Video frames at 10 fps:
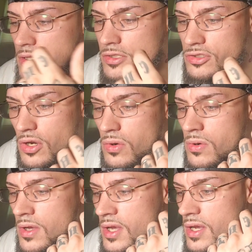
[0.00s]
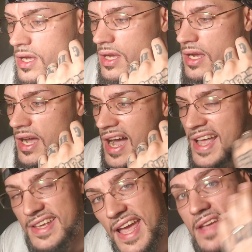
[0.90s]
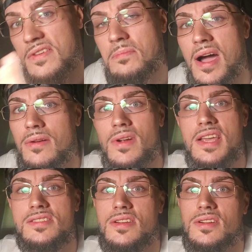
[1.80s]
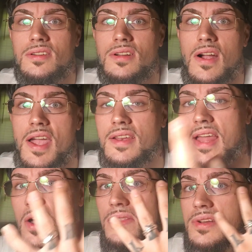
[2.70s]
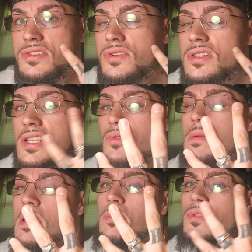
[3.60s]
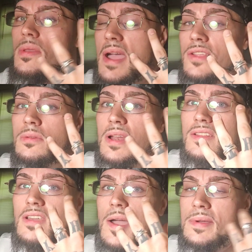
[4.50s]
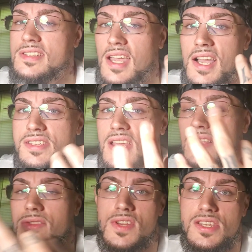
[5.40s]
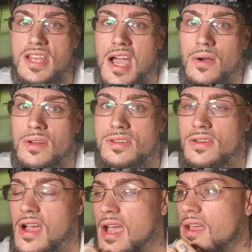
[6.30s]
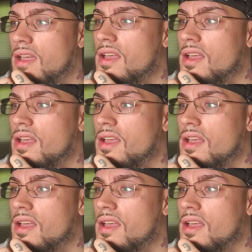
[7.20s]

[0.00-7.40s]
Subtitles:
So I gave him my razor, all right? Now, there's usually 3 people in the bathroom at a time, because like I said, 3 showers, all right?